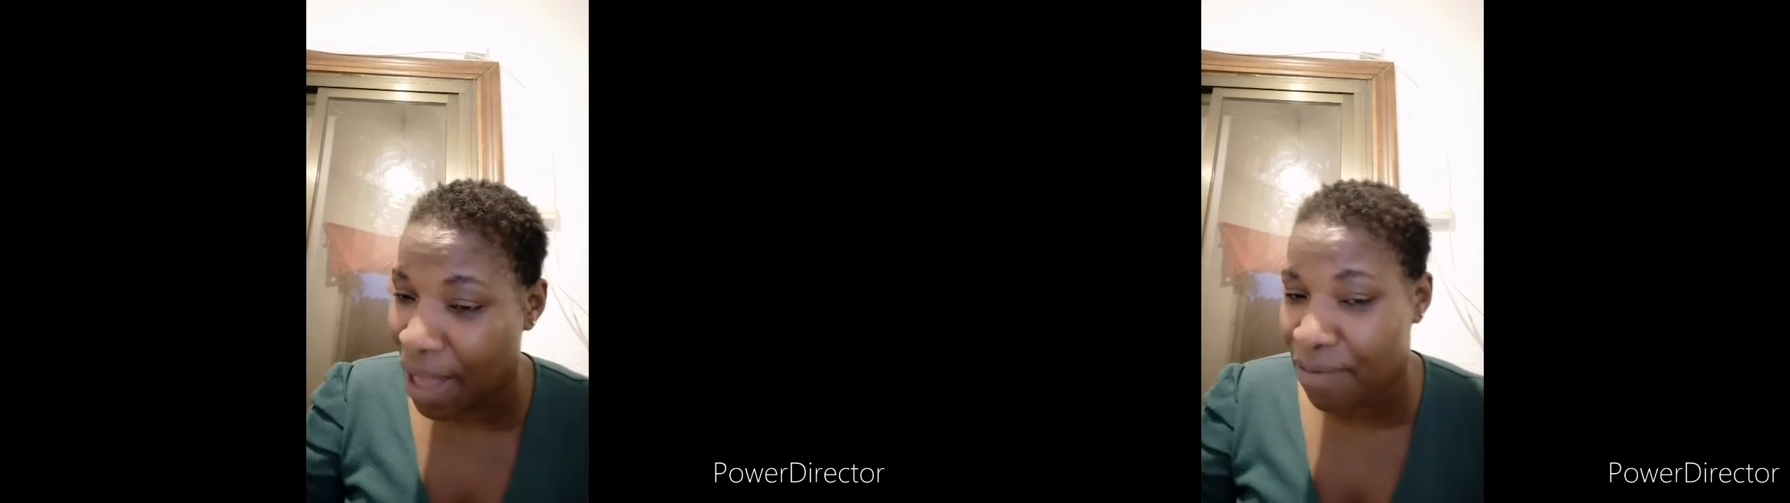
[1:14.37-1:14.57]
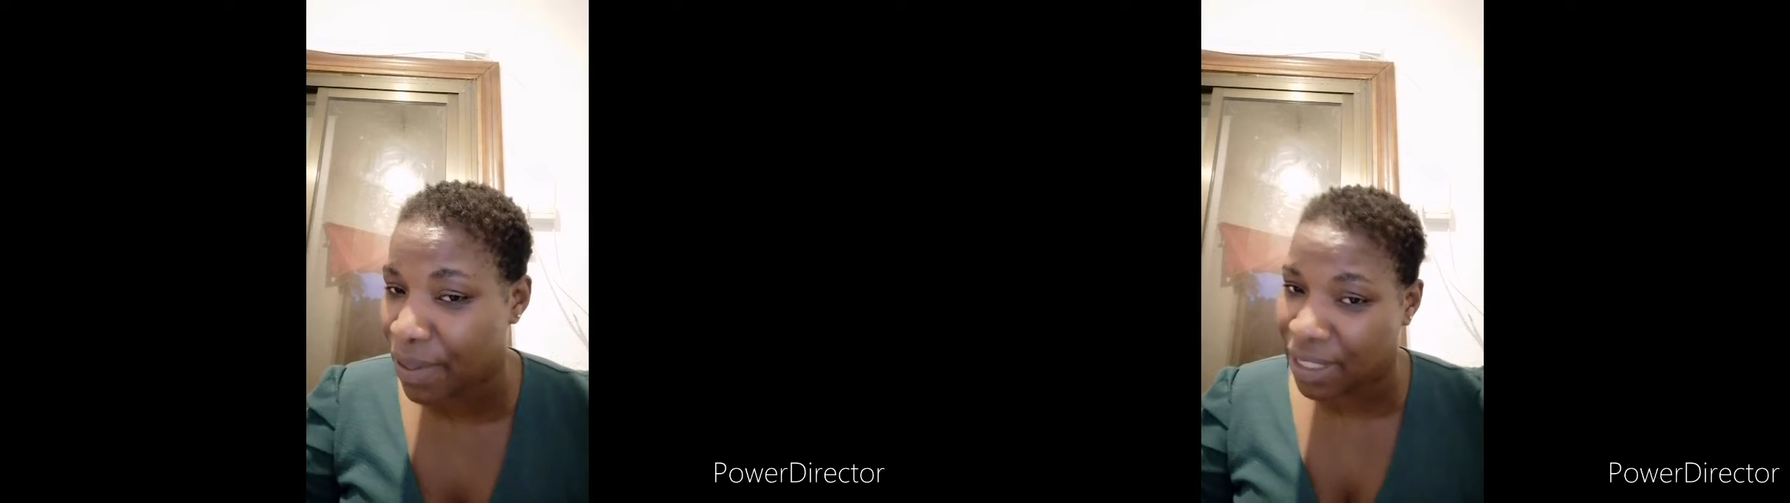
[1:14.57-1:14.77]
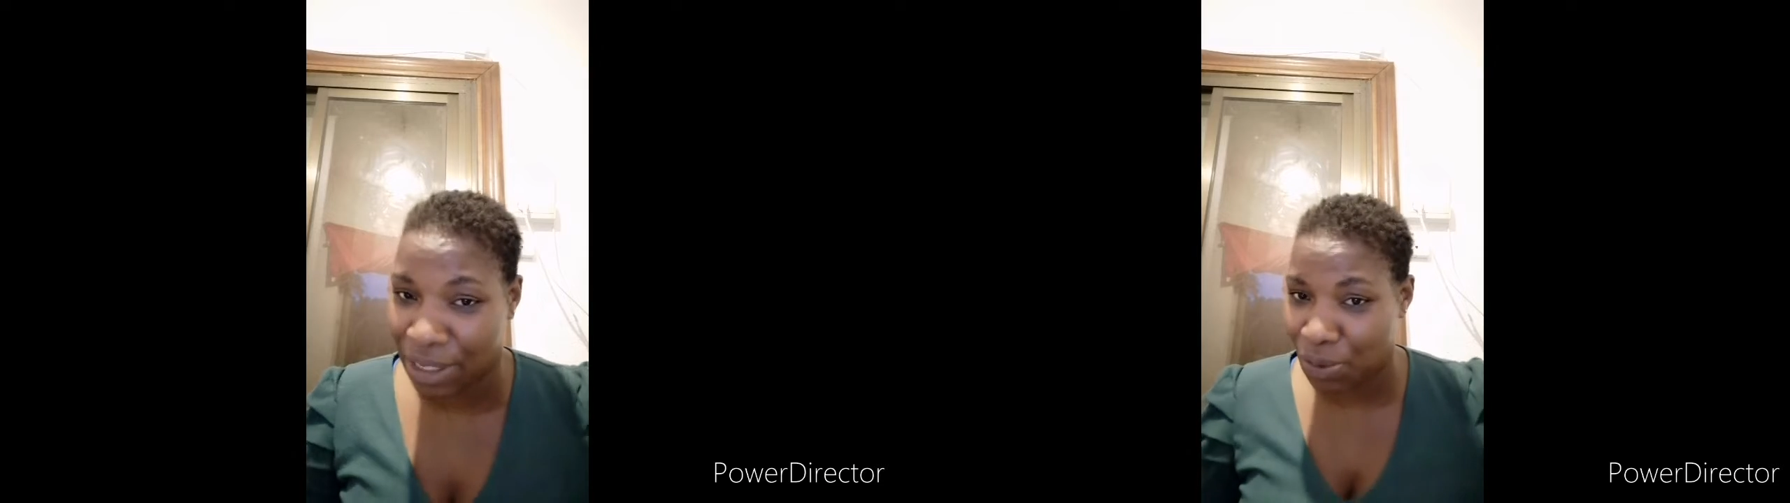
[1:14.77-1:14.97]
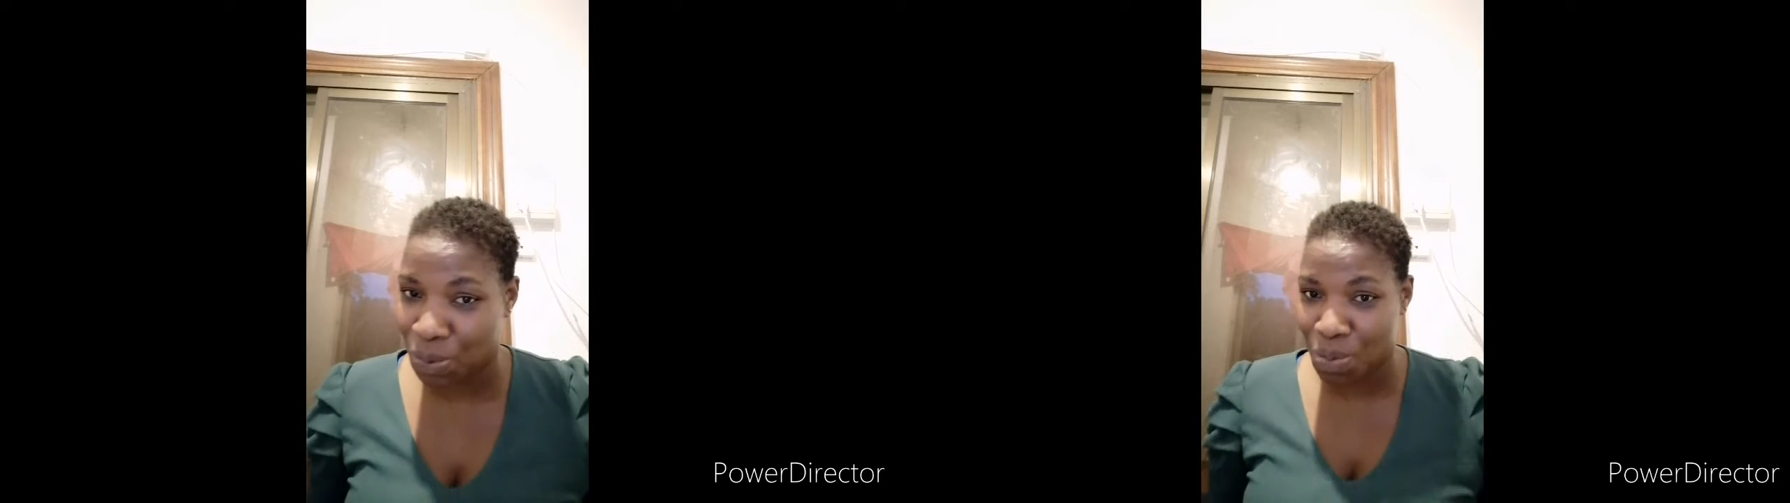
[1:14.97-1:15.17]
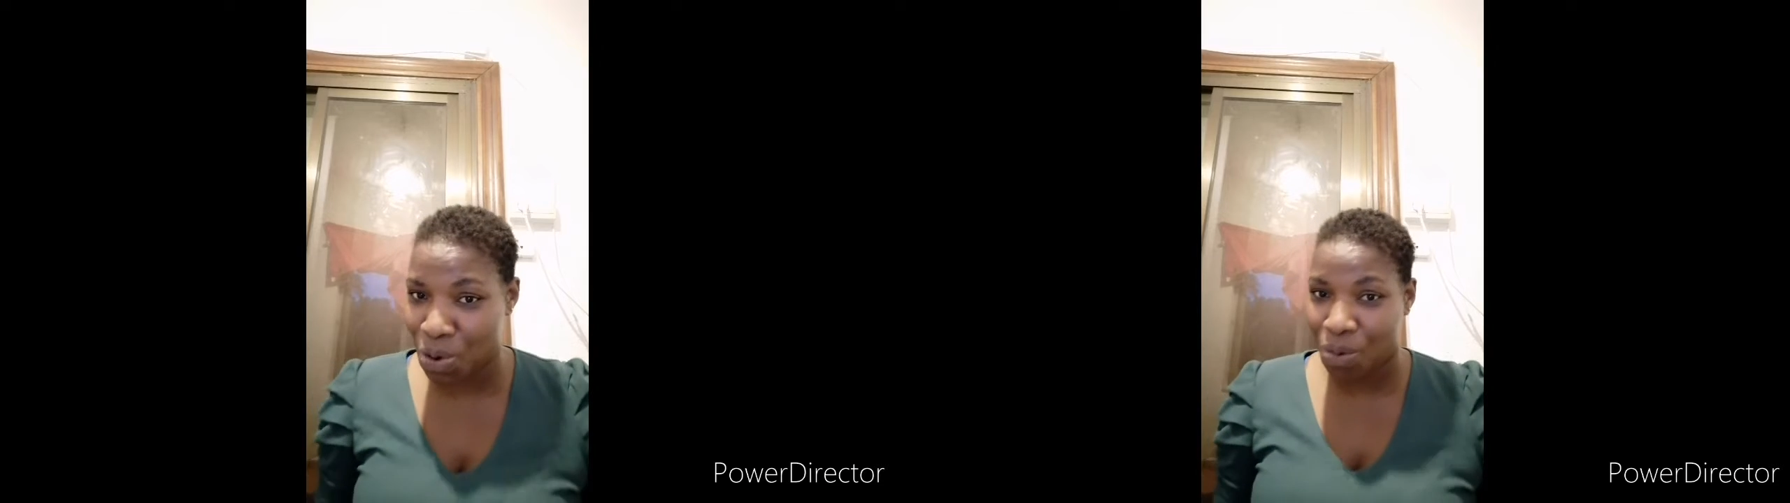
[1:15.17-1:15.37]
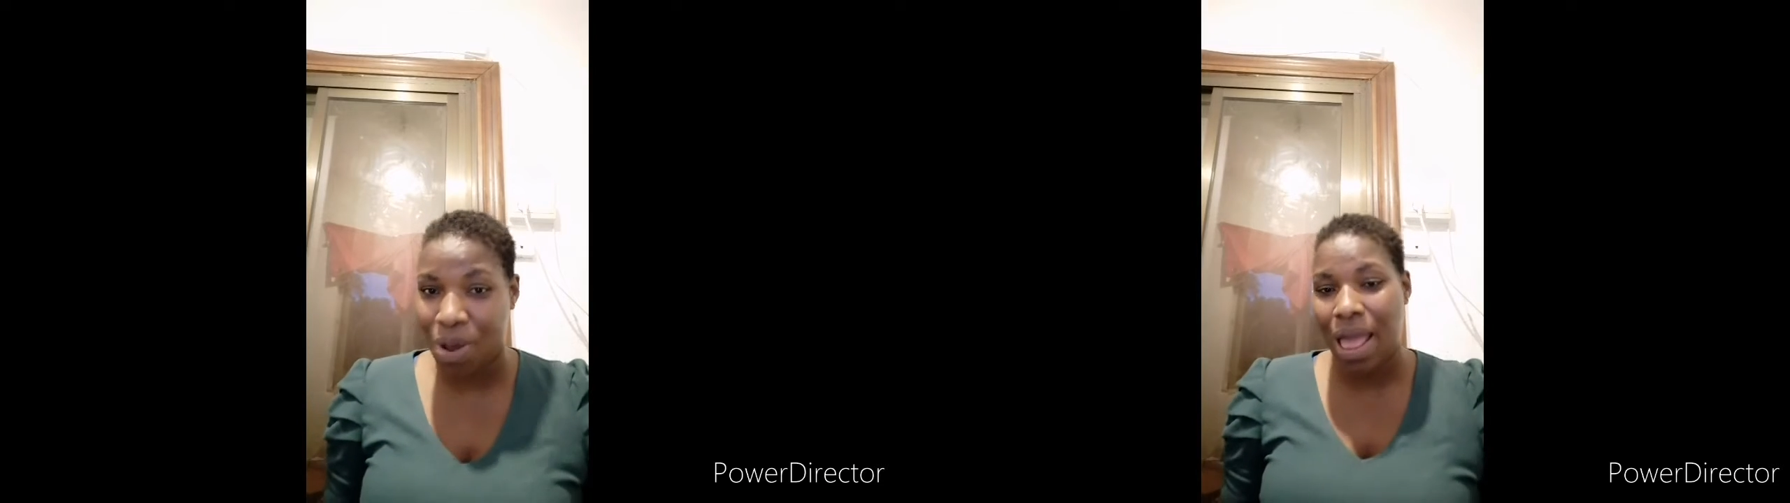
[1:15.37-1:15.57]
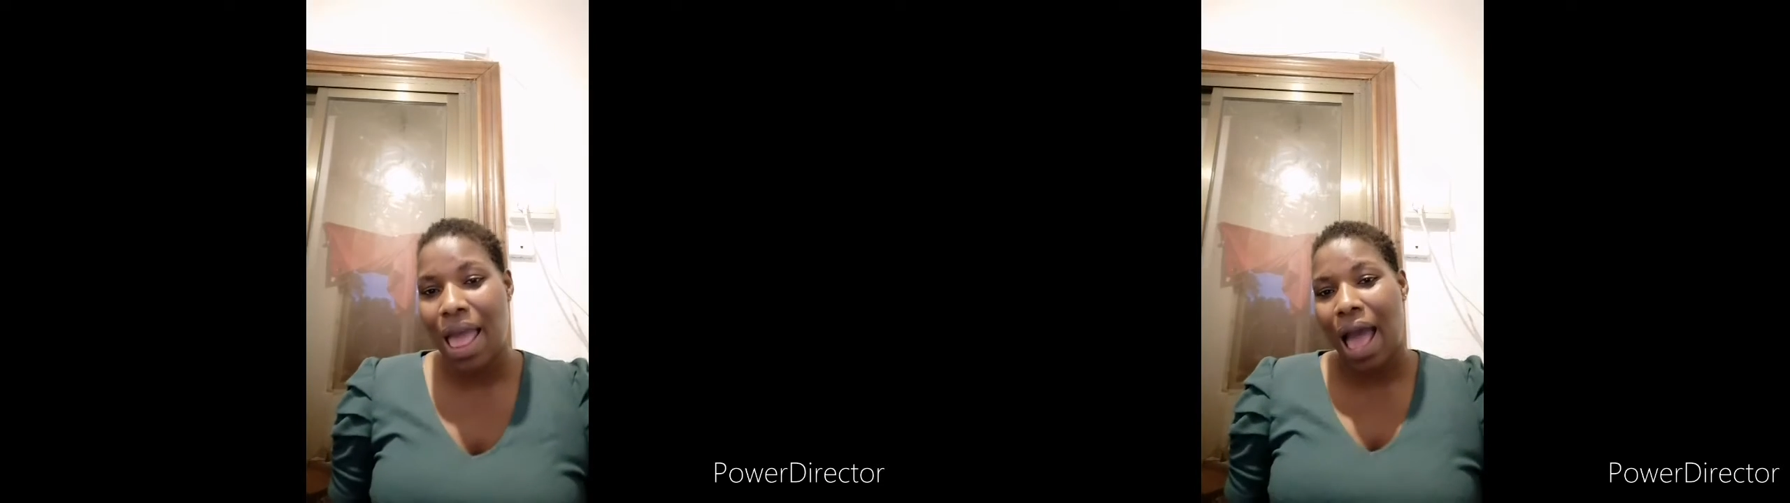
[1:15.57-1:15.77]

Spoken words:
kind of victim tomorrow.